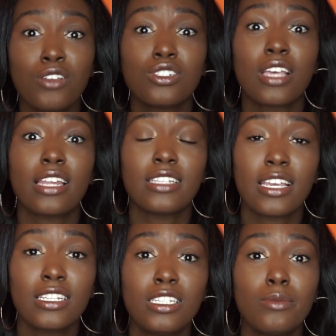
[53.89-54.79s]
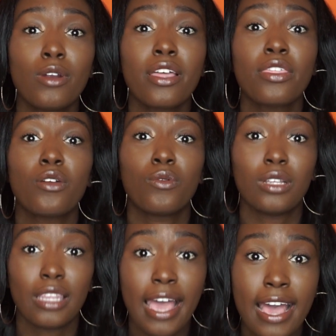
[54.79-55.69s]
You just gotta take a deep breath,
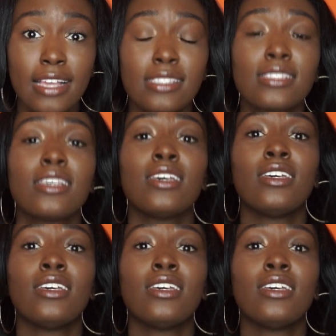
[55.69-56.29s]
relax.